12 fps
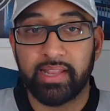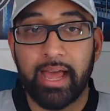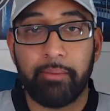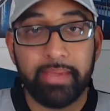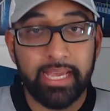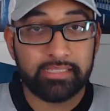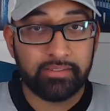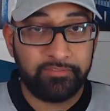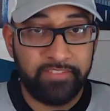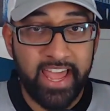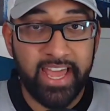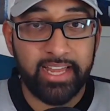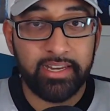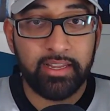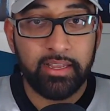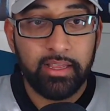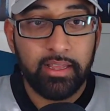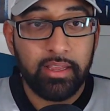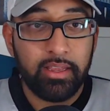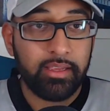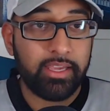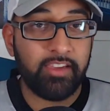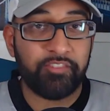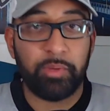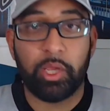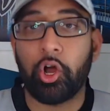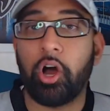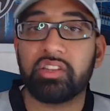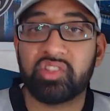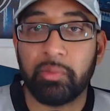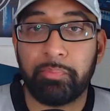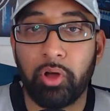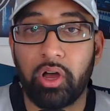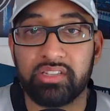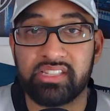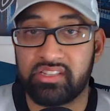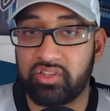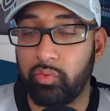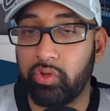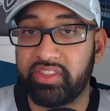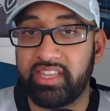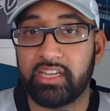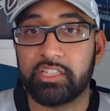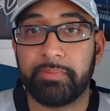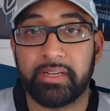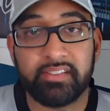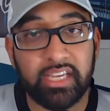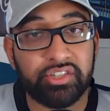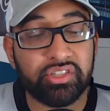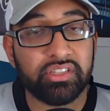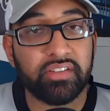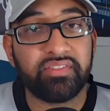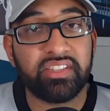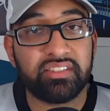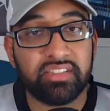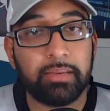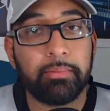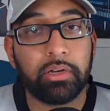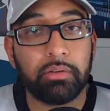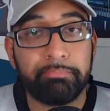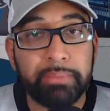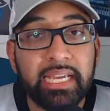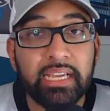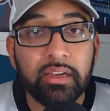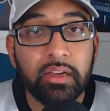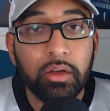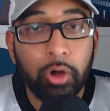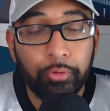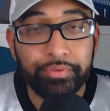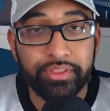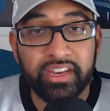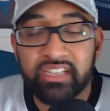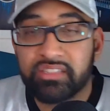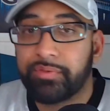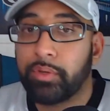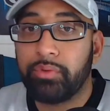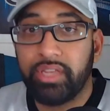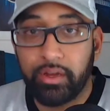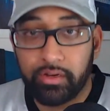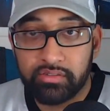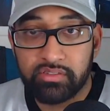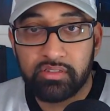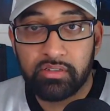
Now, me as a fan, gives me cause to pause as to what the expectations of this team could be over the next few years.